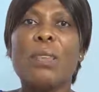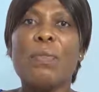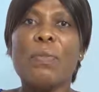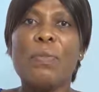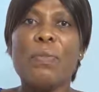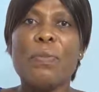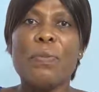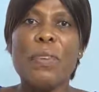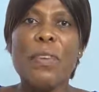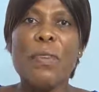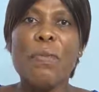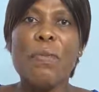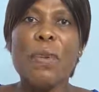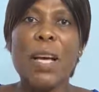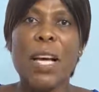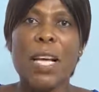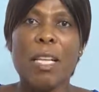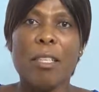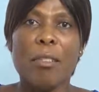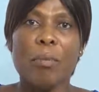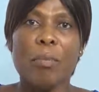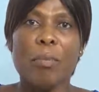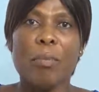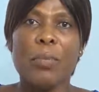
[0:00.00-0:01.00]
Fever.
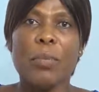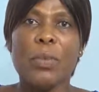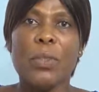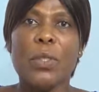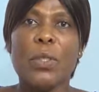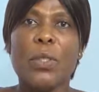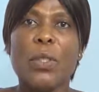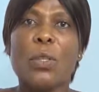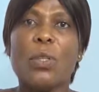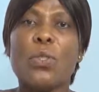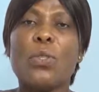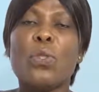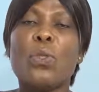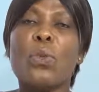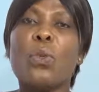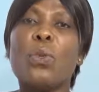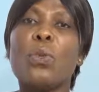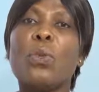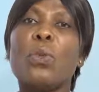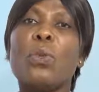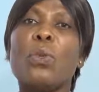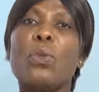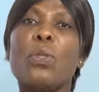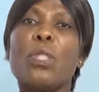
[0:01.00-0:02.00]

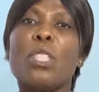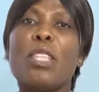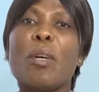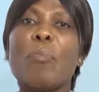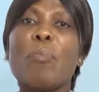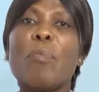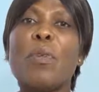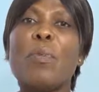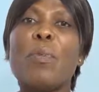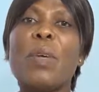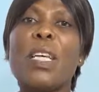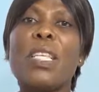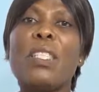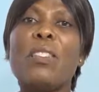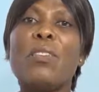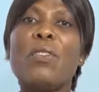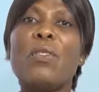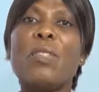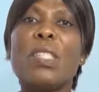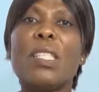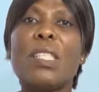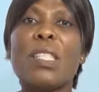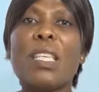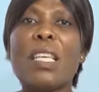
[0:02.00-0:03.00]
So the moment
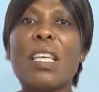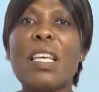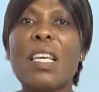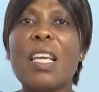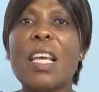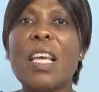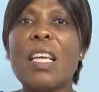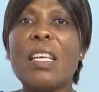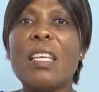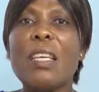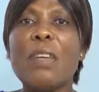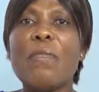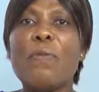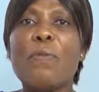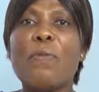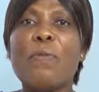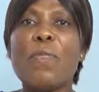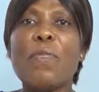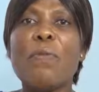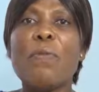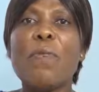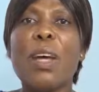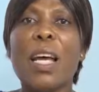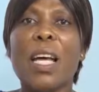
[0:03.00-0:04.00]
you see any
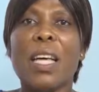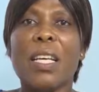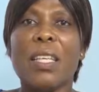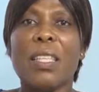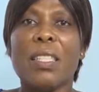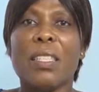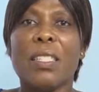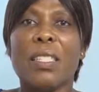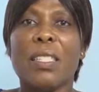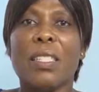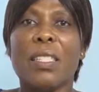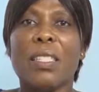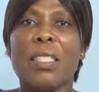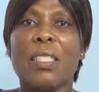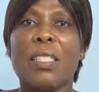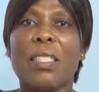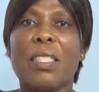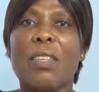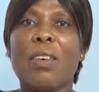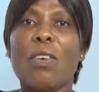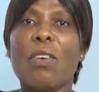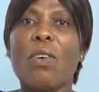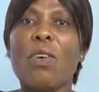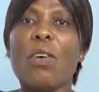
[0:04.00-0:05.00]
fever
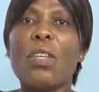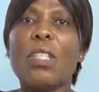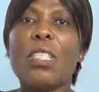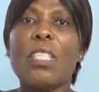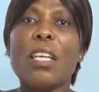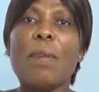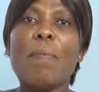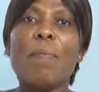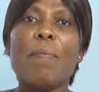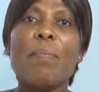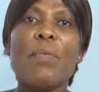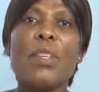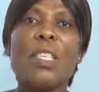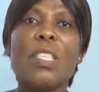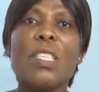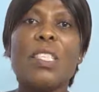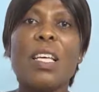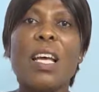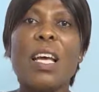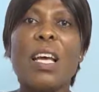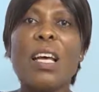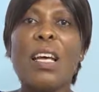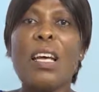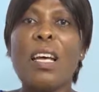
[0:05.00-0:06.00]
or
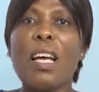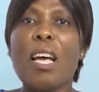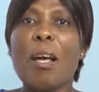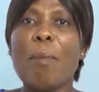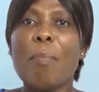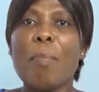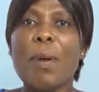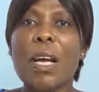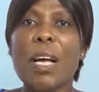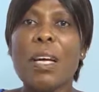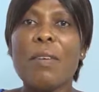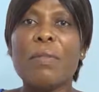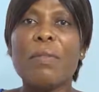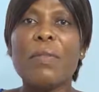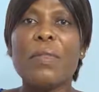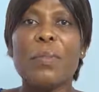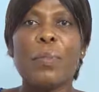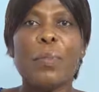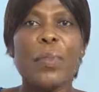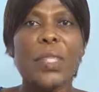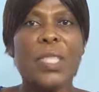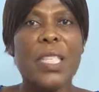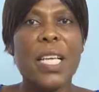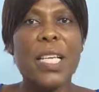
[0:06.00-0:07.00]
temperature above
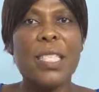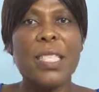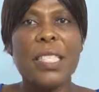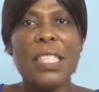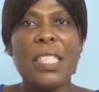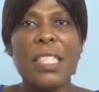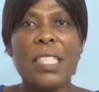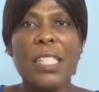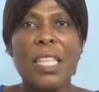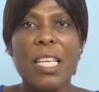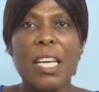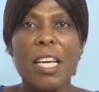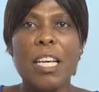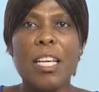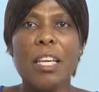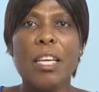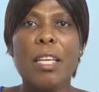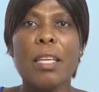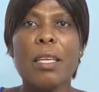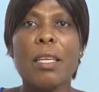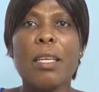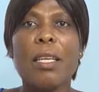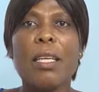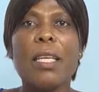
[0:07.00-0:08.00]

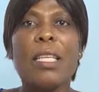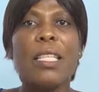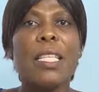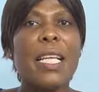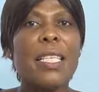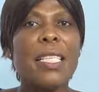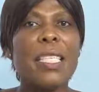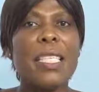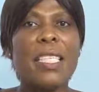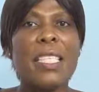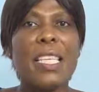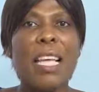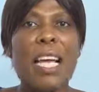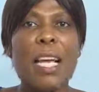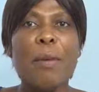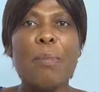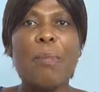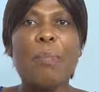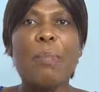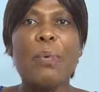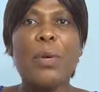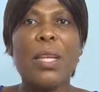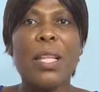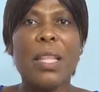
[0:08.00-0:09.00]

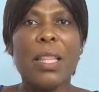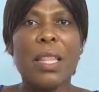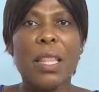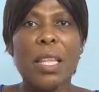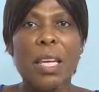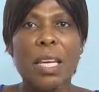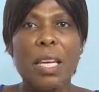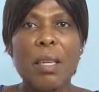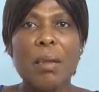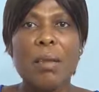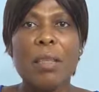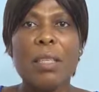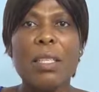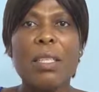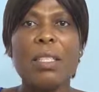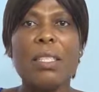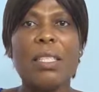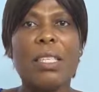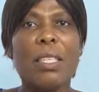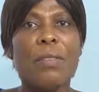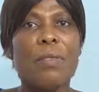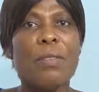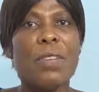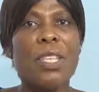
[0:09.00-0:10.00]
39.3
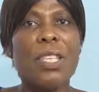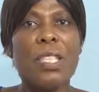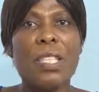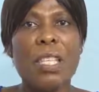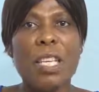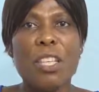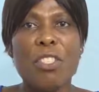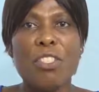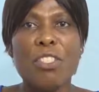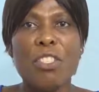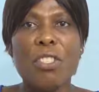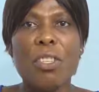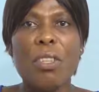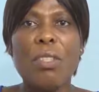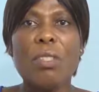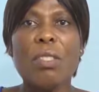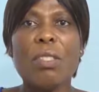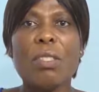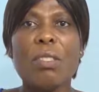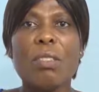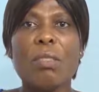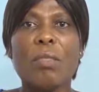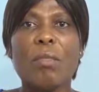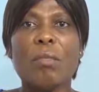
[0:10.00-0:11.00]
degrees Celsius,
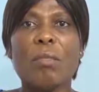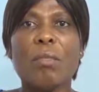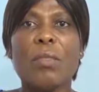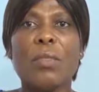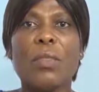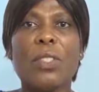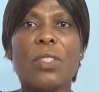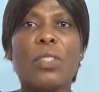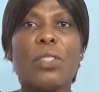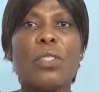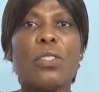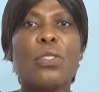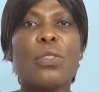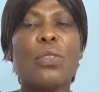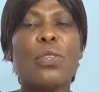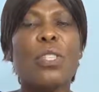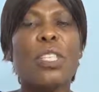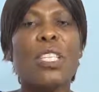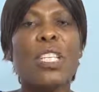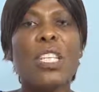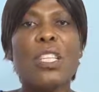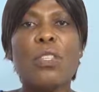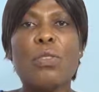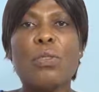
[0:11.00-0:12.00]
you
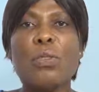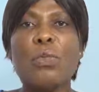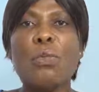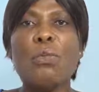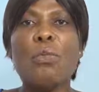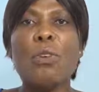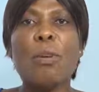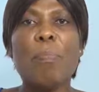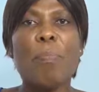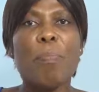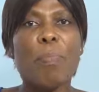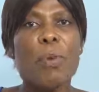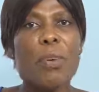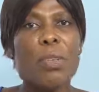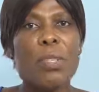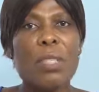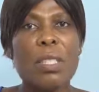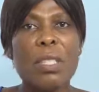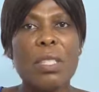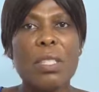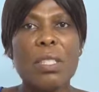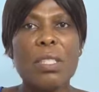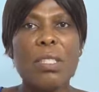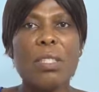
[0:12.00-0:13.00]
need to report
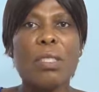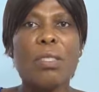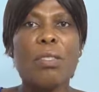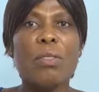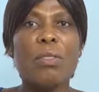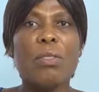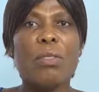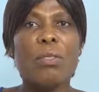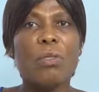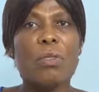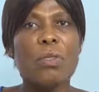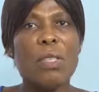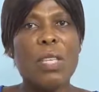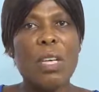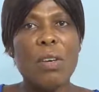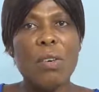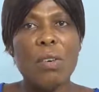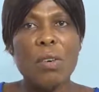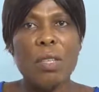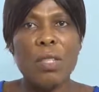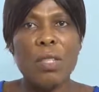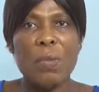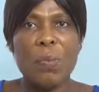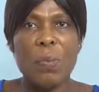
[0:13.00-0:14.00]
to the
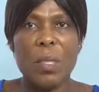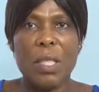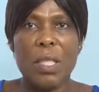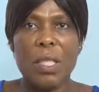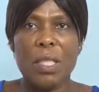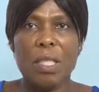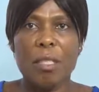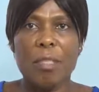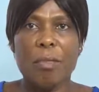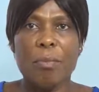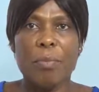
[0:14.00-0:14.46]
hospital.